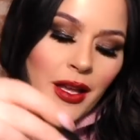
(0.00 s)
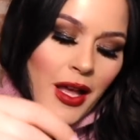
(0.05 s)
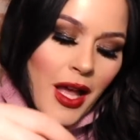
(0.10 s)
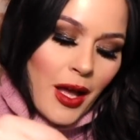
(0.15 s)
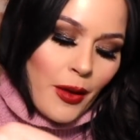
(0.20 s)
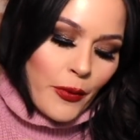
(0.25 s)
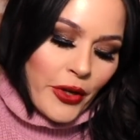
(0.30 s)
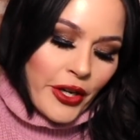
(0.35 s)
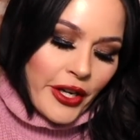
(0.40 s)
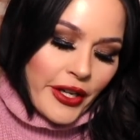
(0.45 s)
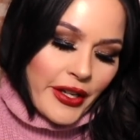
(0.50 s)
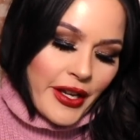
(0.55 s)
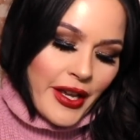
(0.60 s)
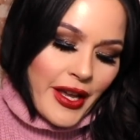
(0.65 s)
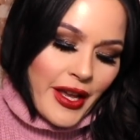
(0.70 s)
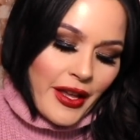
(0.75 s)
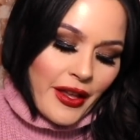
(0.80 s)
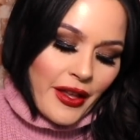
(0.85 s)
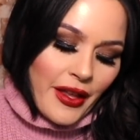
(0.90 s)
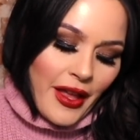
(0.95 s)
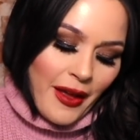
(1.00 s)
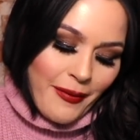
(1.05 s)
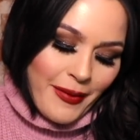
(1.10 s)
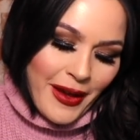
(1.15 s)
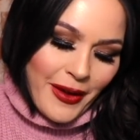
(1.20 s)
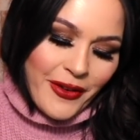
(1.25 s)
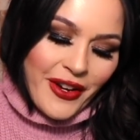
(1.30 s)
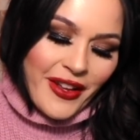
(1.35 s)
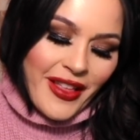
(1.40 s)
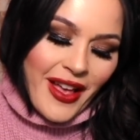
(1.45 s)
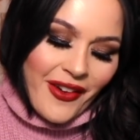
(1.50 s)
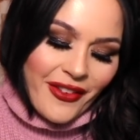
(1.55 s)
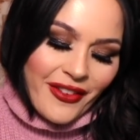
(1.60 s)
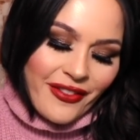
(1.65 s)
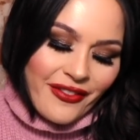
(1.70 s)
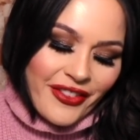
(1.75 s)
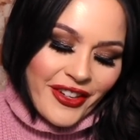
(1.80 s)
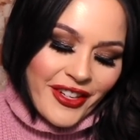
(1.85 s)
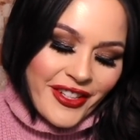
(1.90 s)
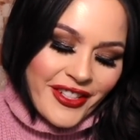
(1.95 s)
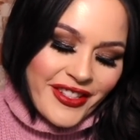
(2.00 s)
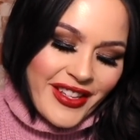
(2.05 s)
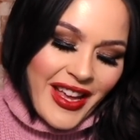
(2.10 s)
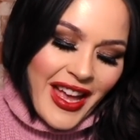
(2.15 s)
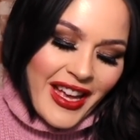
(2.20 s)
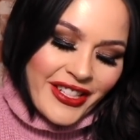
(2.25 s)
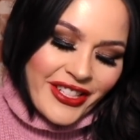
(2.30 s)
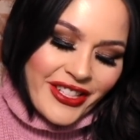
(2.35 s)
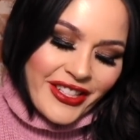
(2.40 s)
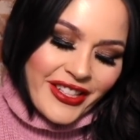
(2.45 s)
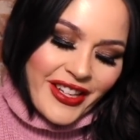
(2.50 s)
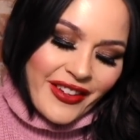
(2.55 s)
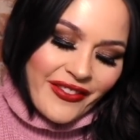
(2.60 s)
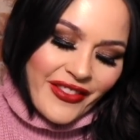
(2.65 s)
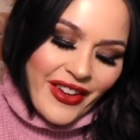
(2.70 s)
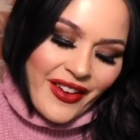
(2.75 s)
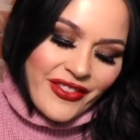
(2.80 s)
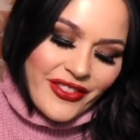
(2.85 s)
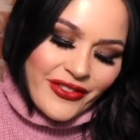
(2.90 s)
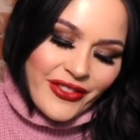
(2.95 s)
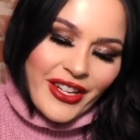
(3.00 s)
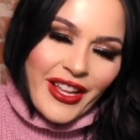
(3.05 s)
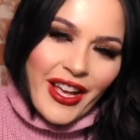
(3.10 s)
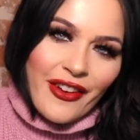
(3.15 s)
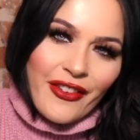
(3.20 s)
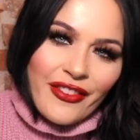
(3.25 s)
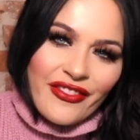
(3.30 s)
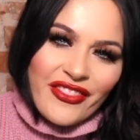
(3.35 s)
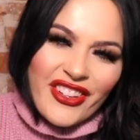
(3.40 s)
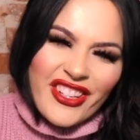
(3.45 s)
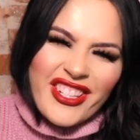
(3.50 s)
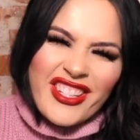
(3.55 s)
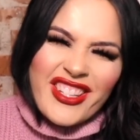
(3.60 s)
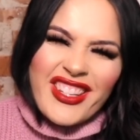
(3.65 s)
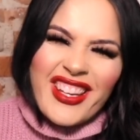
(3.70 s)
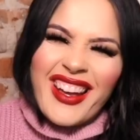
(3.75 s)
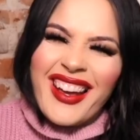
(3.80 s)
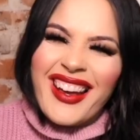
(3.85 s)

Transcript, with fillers: I'm wearing that. I might wear that one first. Actually, I am gonna have to wear that one first.